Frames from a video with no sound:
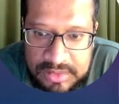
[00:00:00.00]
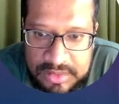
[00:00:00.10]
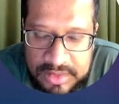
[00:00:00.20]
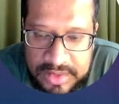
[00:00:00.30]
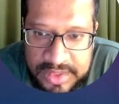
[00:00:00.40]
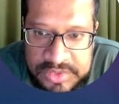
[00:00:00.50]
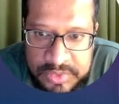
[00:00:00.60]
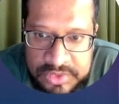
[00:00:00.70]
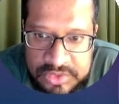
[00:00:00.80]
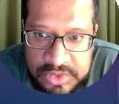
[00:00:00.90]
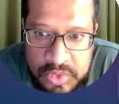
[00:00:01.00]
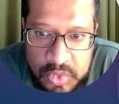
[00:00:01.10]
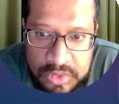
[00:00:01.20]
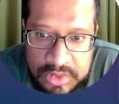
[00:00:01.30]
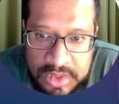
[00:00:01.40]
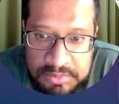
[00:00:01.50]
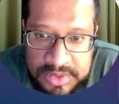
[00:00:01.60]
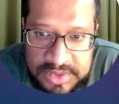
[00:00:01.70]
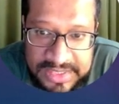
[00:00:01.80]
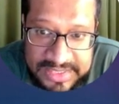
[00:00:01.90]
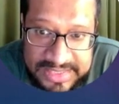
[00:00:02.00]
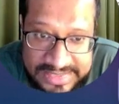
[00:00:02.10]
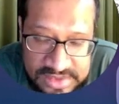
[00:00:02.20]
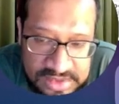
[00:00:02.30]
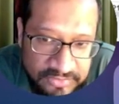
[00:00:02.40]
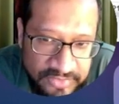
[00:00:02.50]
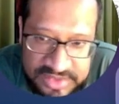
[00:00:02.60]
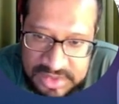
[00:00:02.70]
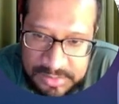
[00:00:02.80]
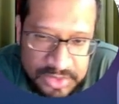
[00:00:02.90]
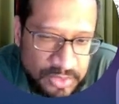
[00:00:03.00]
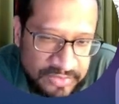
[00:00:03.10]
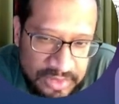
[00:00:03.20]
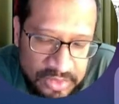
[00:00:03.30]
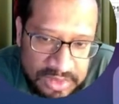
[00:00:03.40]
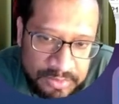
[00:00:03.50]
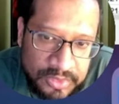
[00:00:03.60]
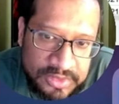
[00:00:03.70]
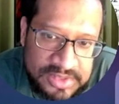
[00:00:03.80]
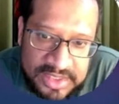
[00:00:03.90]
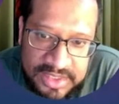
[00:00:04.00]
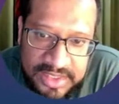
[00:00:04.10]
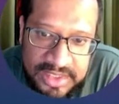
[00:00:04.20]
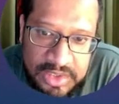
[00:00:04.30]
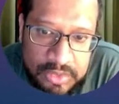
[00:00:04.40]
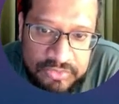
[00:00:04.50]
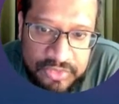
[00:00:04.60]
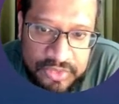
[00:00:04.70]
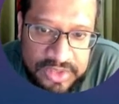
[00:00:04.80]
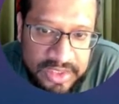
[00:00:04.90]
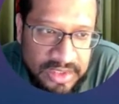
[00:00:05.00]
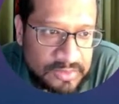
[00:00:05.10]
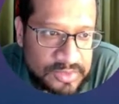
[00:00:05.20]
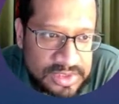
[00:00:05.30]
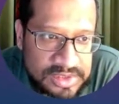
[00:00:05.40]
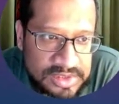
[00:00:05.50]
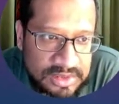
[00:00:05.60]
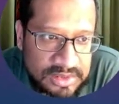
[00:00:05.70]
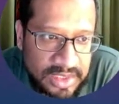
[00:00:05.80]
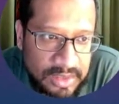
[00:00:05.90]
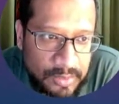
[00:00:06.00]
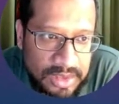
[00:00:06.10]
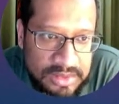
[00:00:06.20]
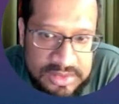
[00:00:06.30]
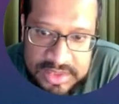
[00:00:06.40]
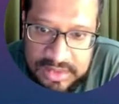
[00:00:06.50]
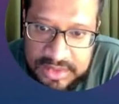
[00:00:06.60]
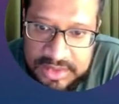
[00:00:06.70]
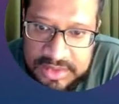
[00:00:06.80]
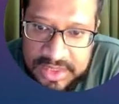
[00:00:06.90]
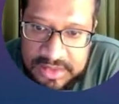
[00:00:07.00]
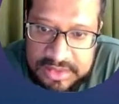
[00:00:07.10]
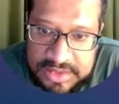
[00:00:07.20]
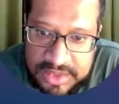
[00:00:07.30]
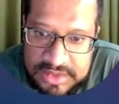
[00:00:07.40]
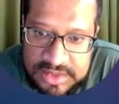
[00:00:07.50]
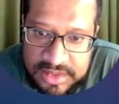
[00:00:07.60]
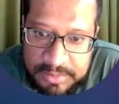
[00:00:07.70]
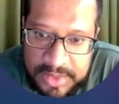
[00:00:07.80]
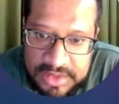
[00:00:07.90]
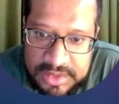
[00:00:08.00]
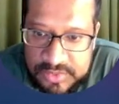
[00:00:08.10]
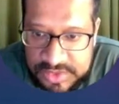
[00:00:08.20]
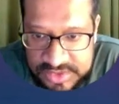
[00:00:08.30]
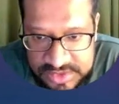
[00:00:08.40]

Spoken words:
Next, we're going to look up the keys. Very similar to a VLOOKUP. We're going to say, hey, look for day, which is the A1 cell there, in date, and append users and